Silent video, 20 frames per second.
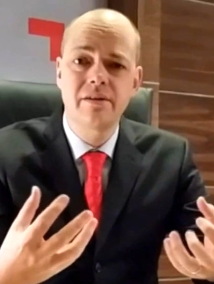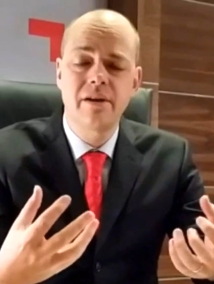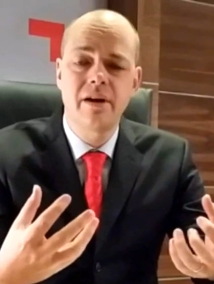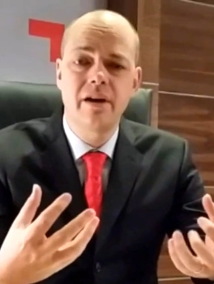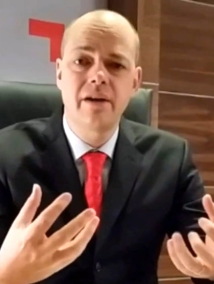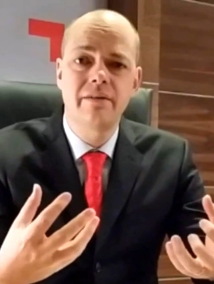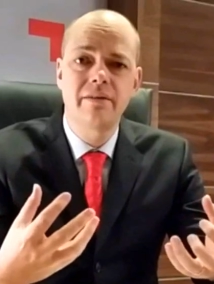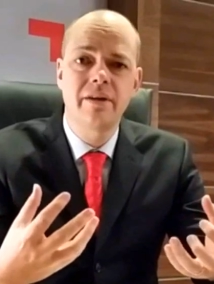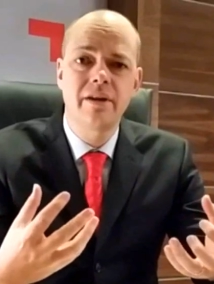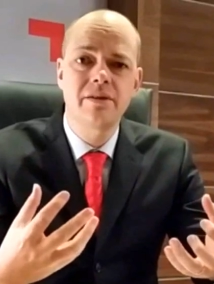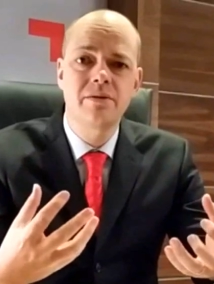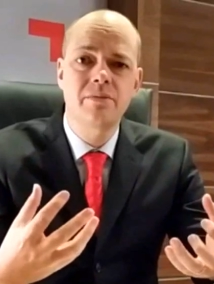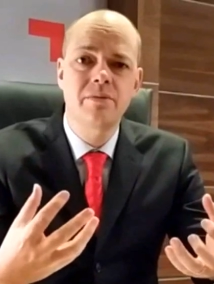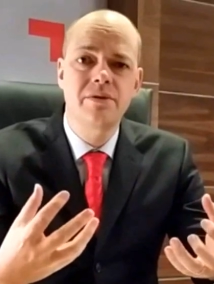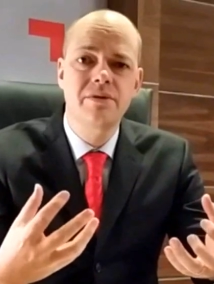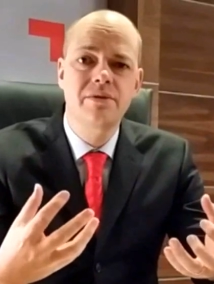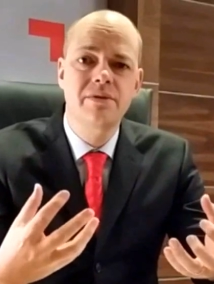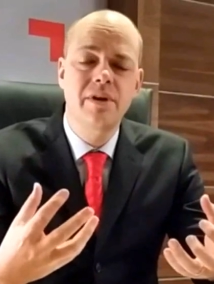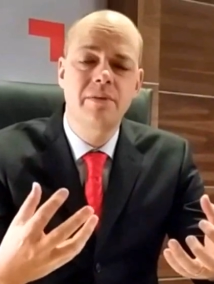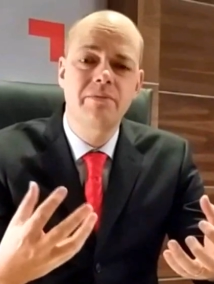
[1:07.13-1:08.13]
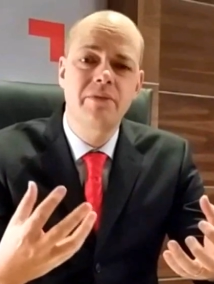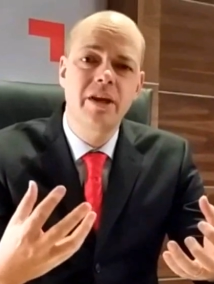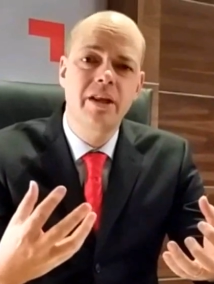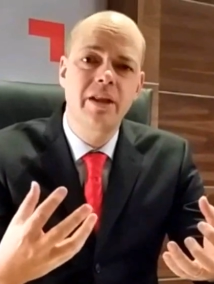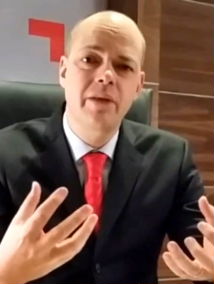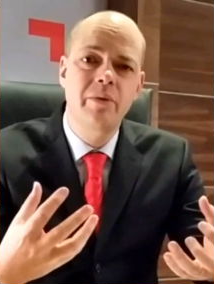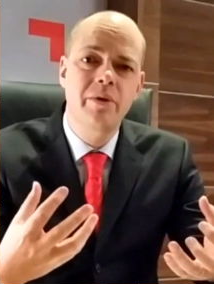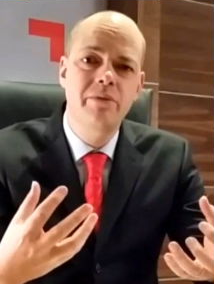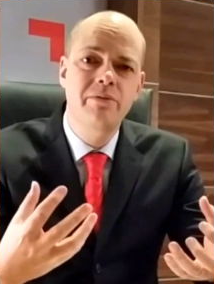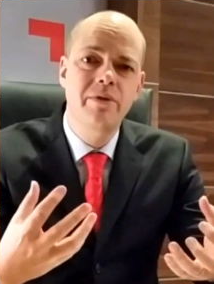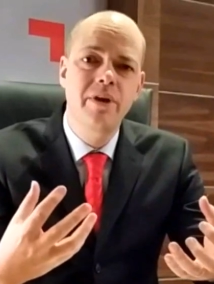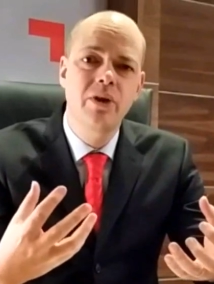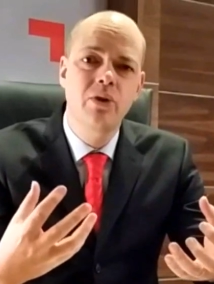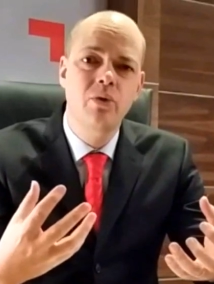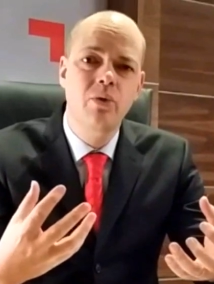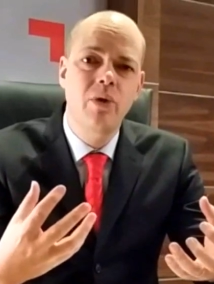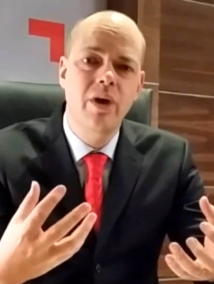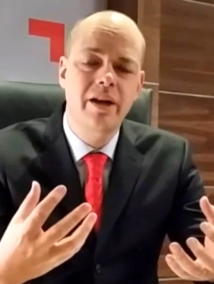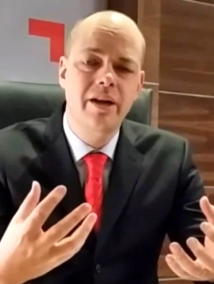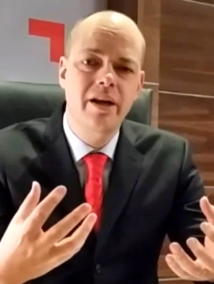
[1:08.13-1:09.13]
I think it's something that we feel
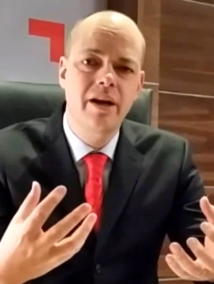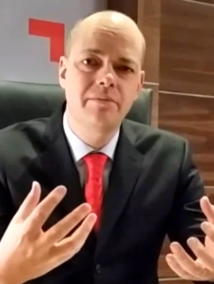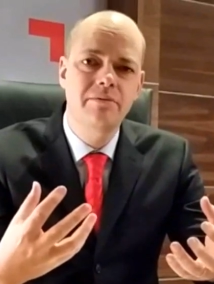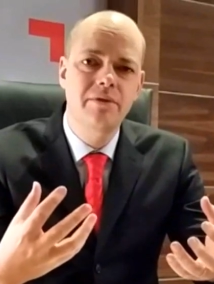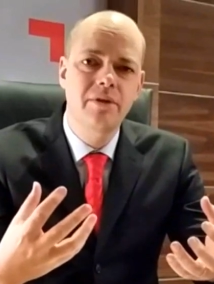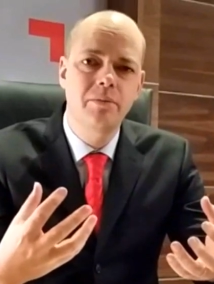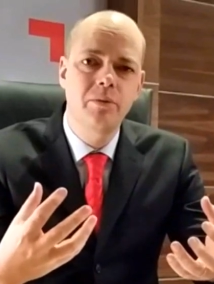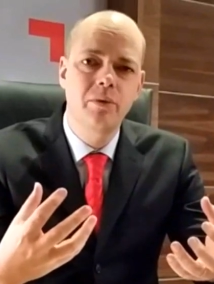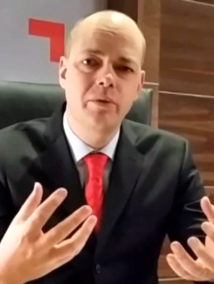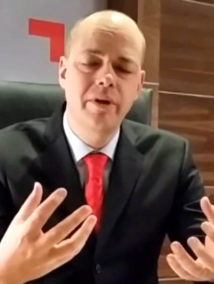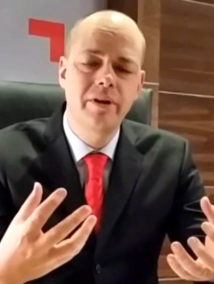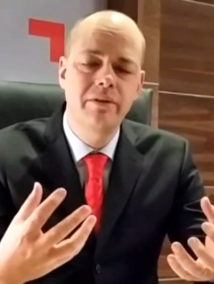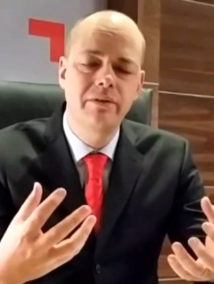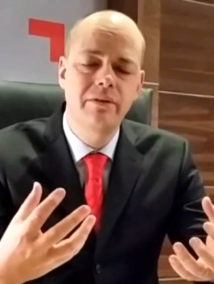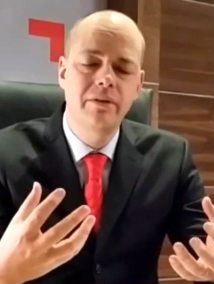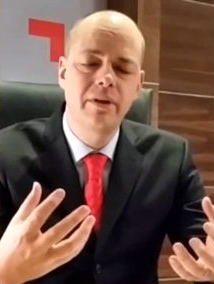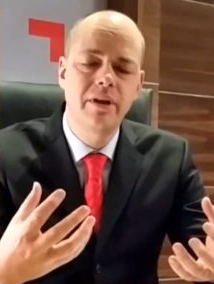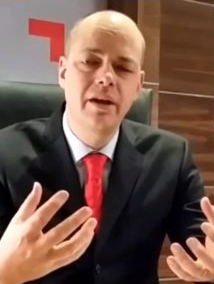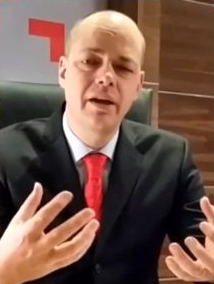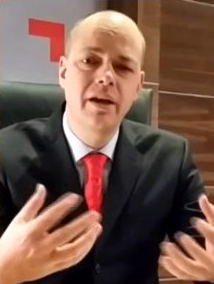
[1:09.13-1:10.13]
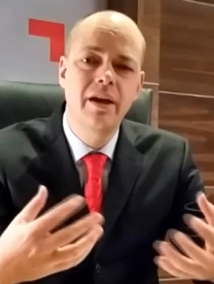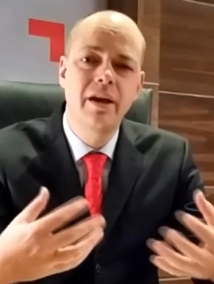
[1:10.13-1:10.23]
quite comfortable with.